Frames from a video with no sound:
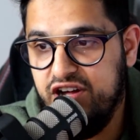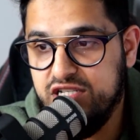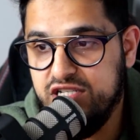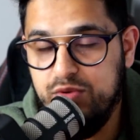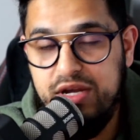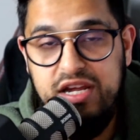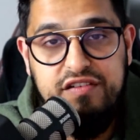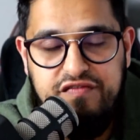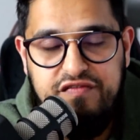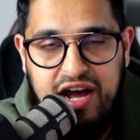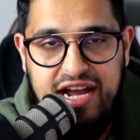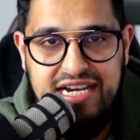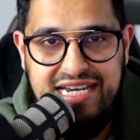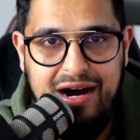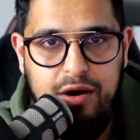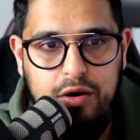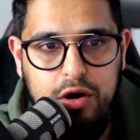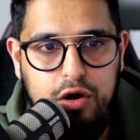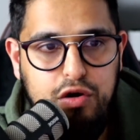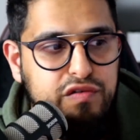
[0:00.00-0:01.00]
We're going to find
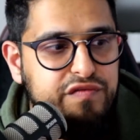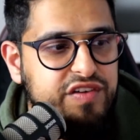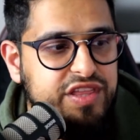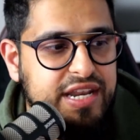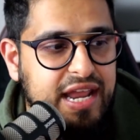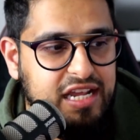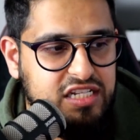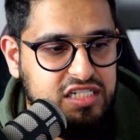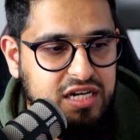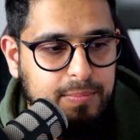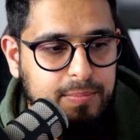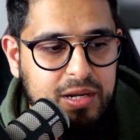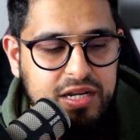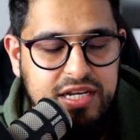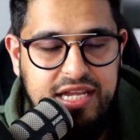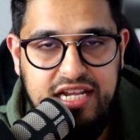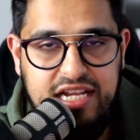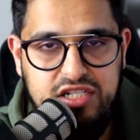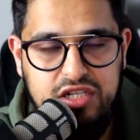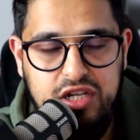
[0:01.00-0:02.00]
out over the next couple of
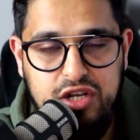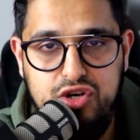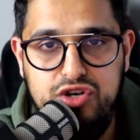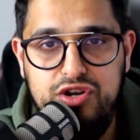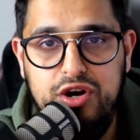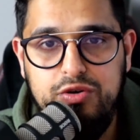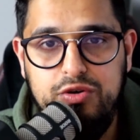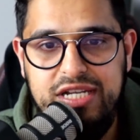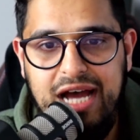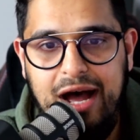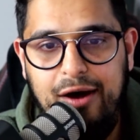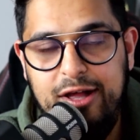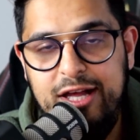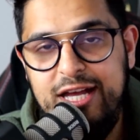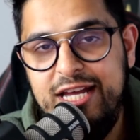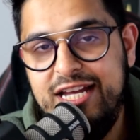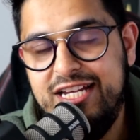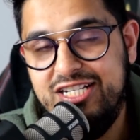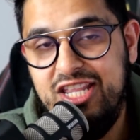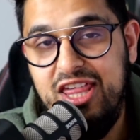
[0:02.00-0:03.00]
days, no doubt.
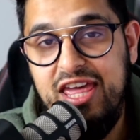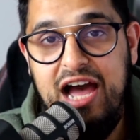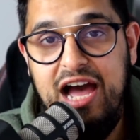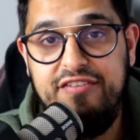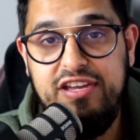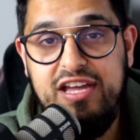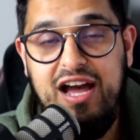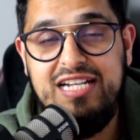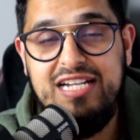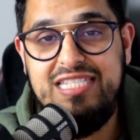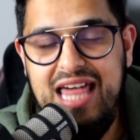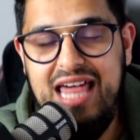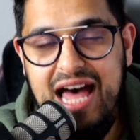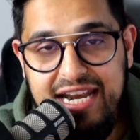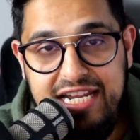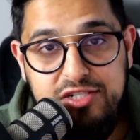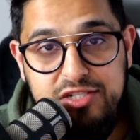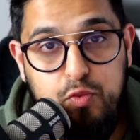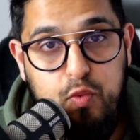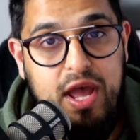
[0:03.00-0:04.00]
So there you have it, guys. That
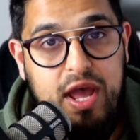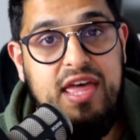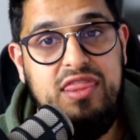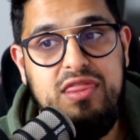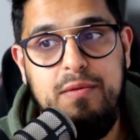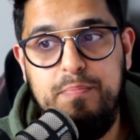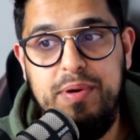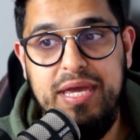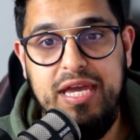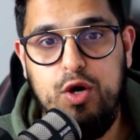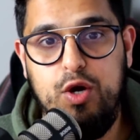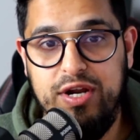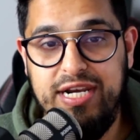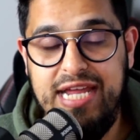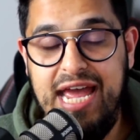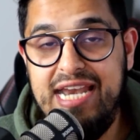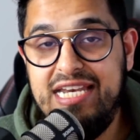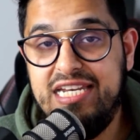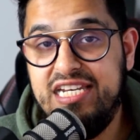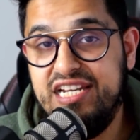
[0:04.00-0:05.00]
is where the Bitcoin
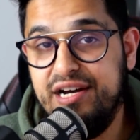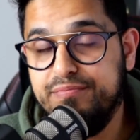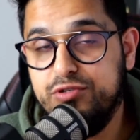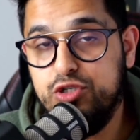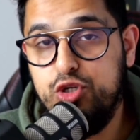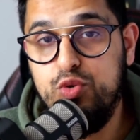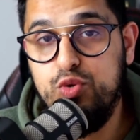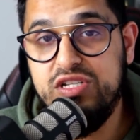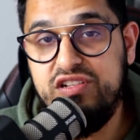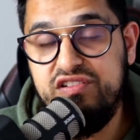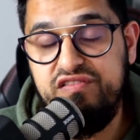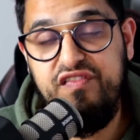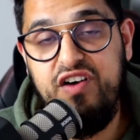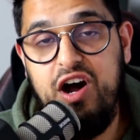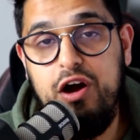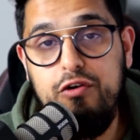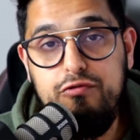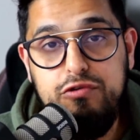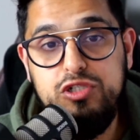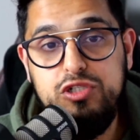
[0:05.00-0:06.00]
ended up to, as
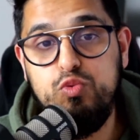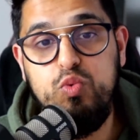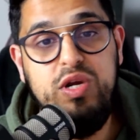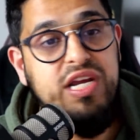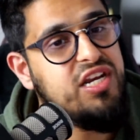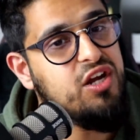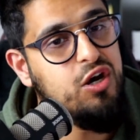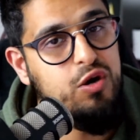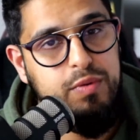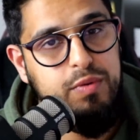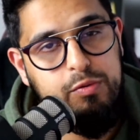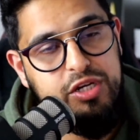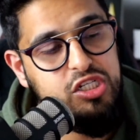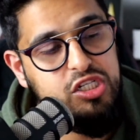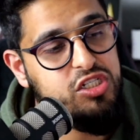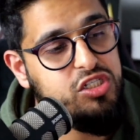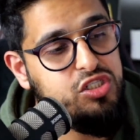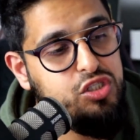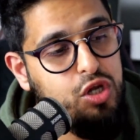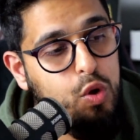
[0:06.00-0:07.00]
far as we know, but we
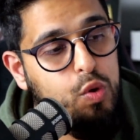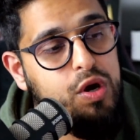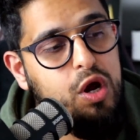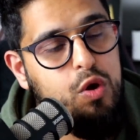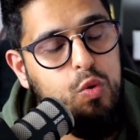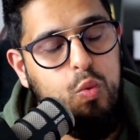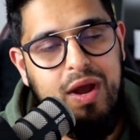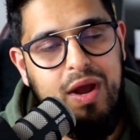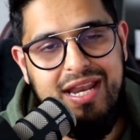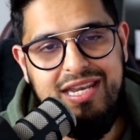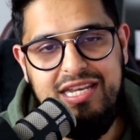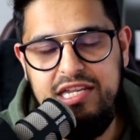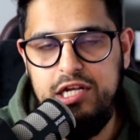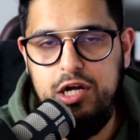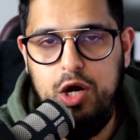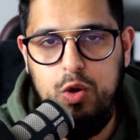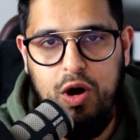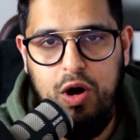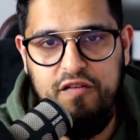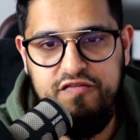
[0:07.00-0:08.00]
just don't know. Where did it
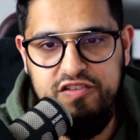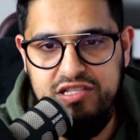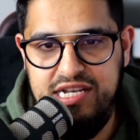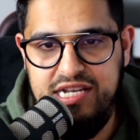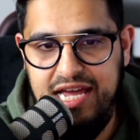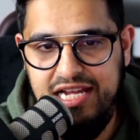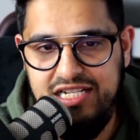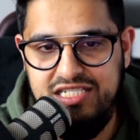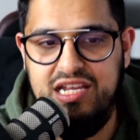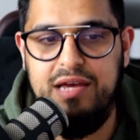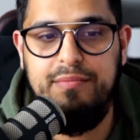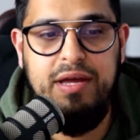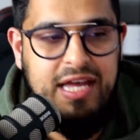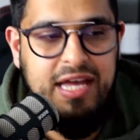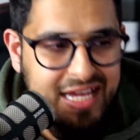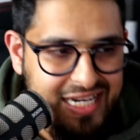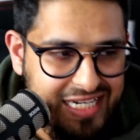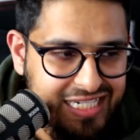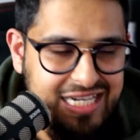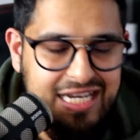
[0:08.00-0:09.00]
go after the next step?
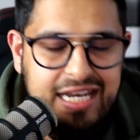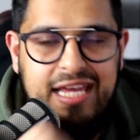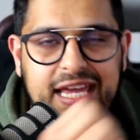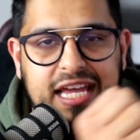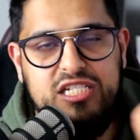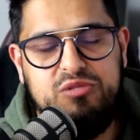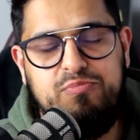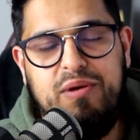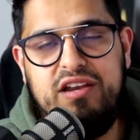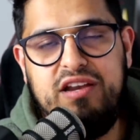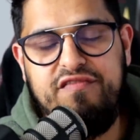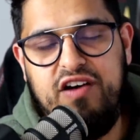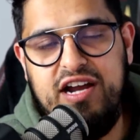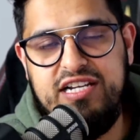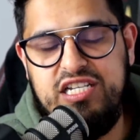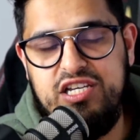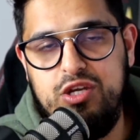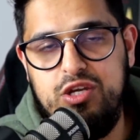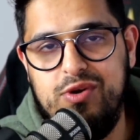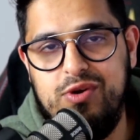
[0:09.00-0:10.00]
Did it get spent
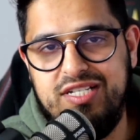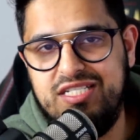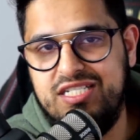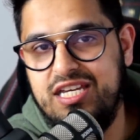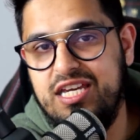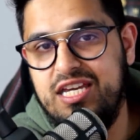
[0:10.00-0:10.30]
fighting UST?